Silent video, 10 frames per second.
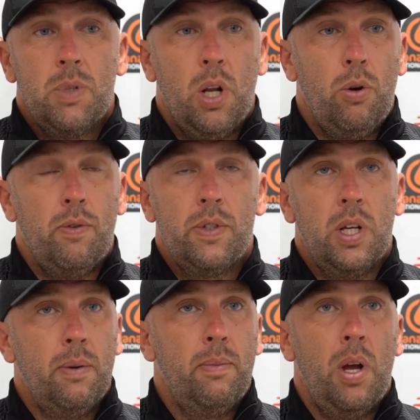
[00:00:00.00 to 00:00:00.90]
You know,
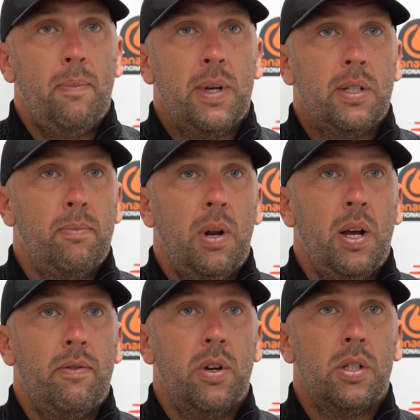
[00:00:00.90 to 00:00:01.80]
obviously a massive
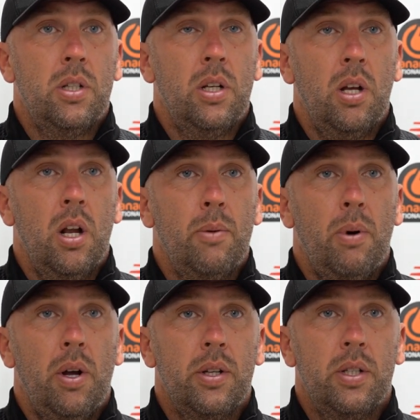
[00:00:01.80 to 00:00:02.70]
player for us in the early
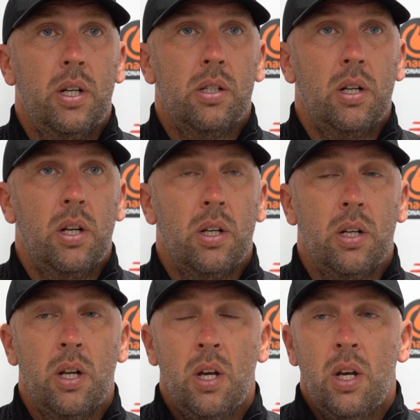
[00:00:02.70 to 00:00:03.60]
part of the season,
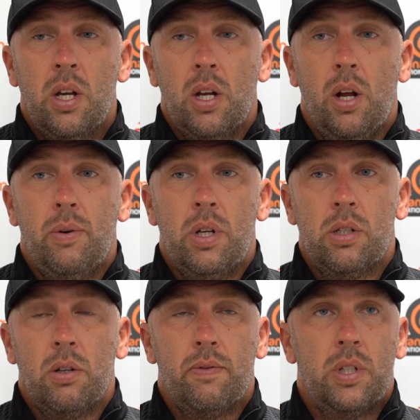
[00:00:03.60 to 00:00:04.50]
and you know,
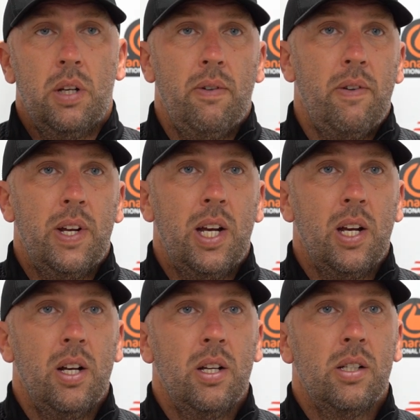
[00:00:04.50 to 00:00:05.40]
he's obviously very
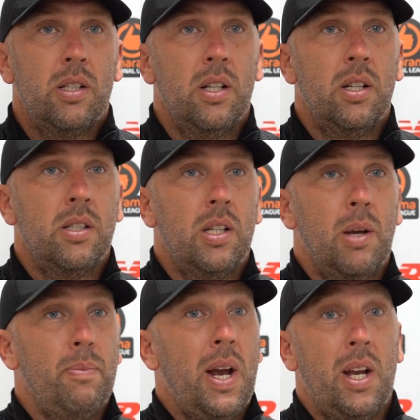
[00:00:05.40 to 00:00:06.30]
eager to
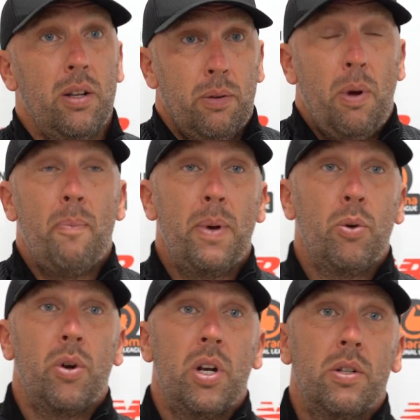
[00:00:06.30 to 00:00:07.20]
get back and
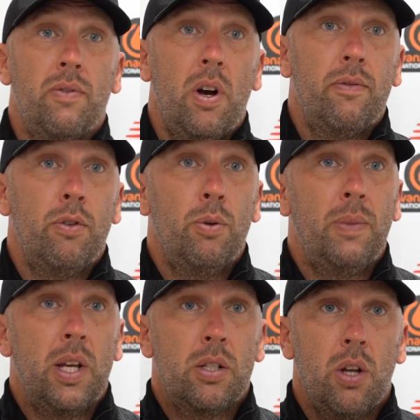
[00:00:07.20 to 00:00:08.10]
build on his fine
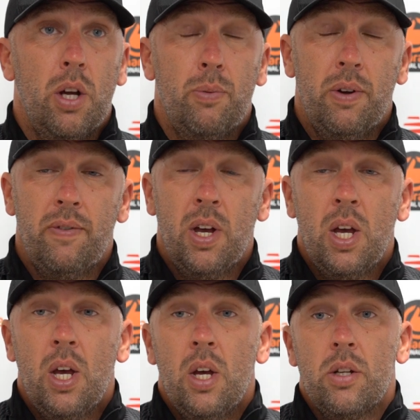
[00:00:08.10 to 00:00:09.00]
form that he started with.
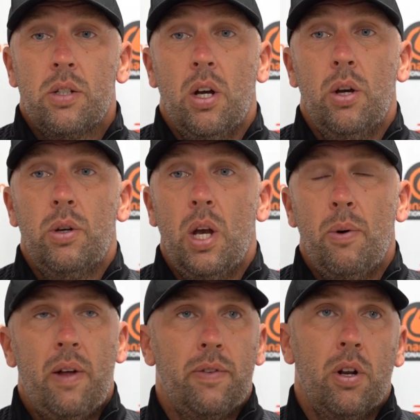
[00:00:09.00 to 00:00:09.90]
So yeah,
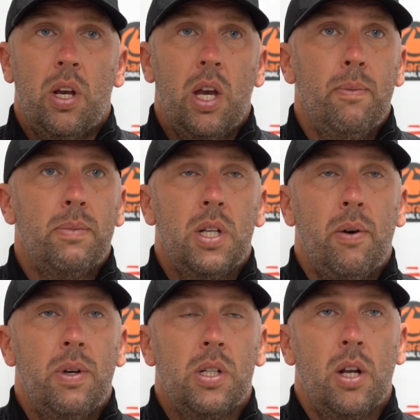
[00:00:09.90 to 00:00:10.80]
we'll have to look at him, see
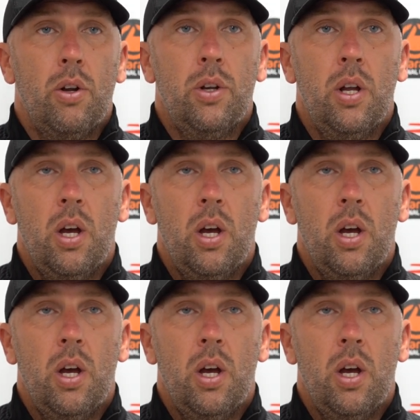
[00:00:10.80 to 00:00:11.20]
how he's getting on.